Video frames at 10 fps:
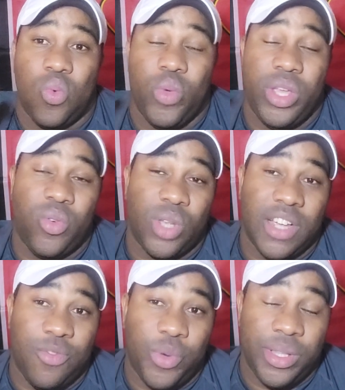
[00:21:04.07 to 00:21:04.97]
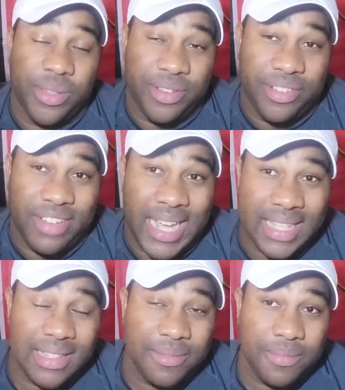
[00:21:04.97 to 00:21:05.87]
We could have went to the
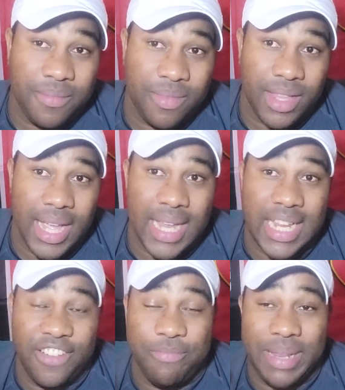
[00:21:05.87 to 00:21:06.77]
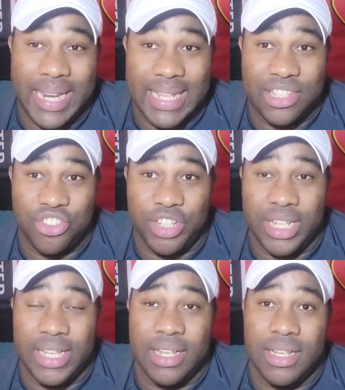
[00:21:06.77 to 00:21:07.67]
right and have
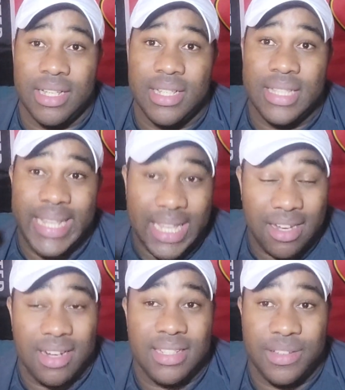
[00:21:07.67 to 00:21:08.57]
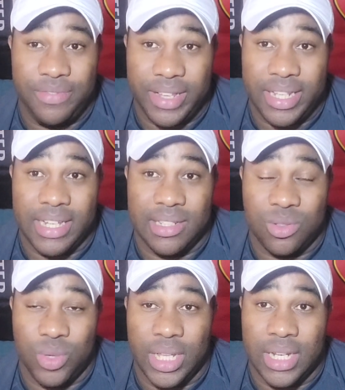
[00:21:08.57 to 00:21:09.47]
Pelestri take on his defender
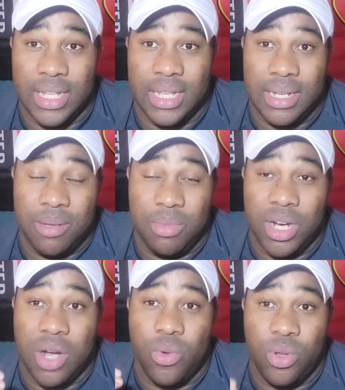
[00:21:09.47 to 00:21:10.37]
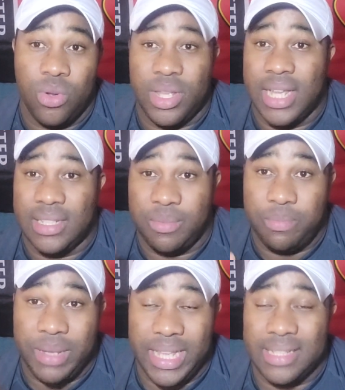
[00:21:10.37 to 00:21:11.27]
as well, because we know he has the
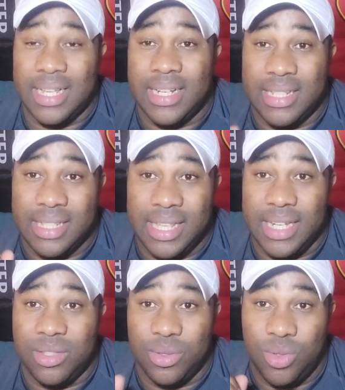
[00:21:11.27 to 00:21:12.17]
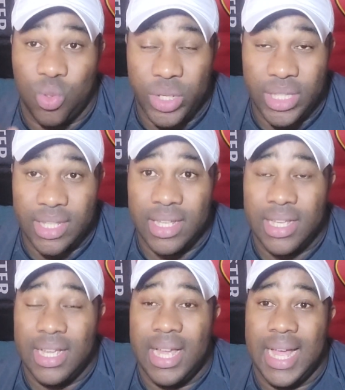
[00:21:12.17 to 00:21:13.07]
pace and the skill to do it,
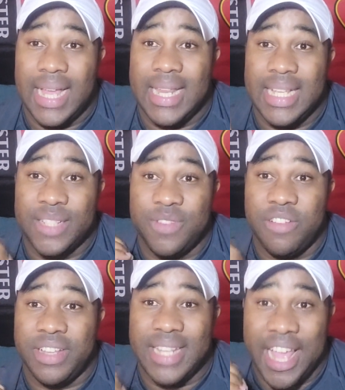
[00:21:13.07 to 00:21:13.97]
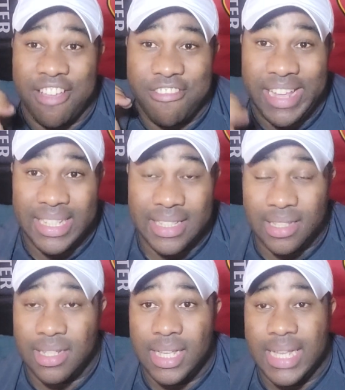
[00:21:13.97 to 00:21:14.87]
and he's very
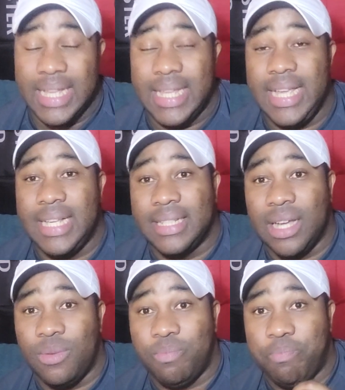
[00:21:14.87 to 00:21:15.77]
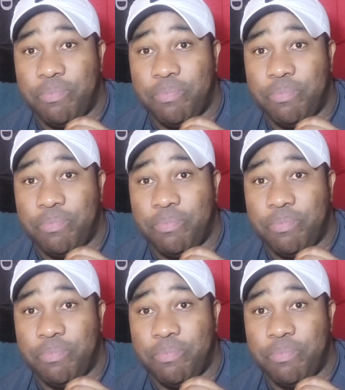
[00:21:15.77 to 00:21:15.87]
direct. He is a